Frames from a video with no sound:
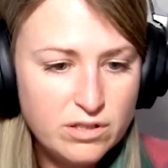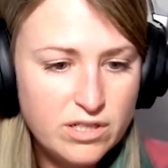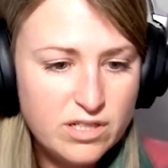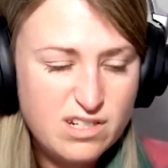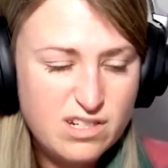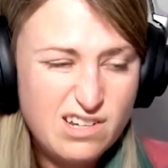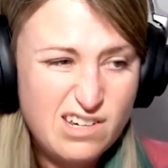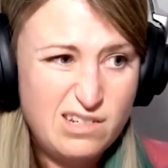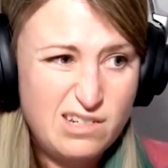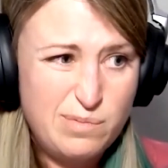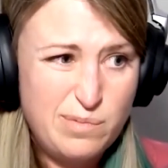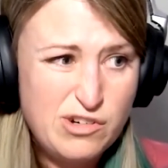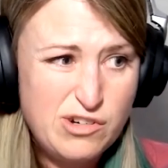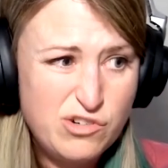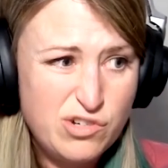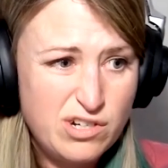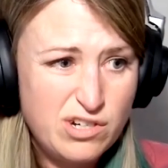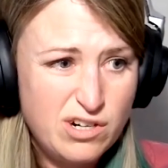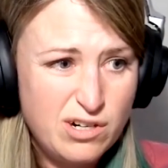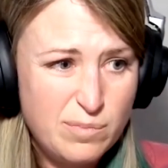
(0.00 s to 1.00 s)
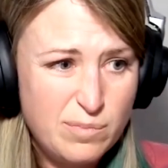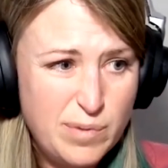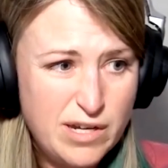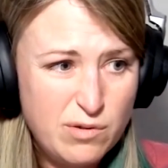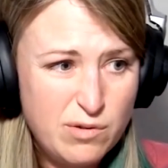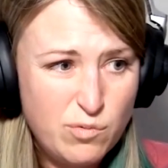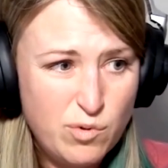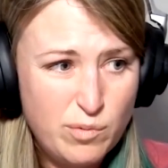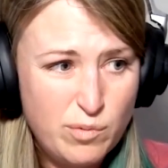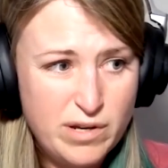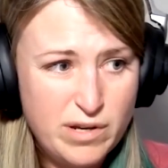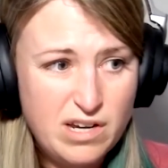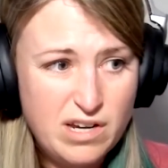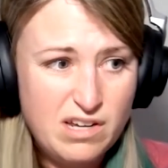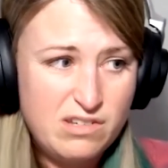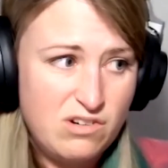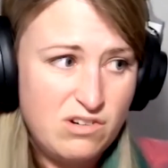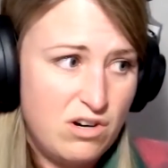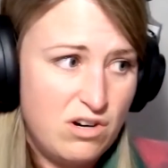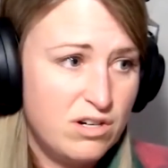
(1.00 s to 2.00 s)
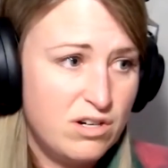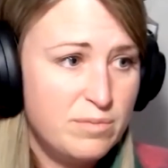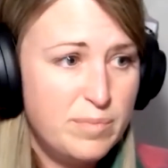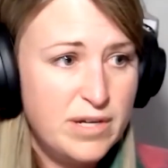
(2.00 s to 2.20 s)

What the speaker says: It's especially hard being a woman. It's hard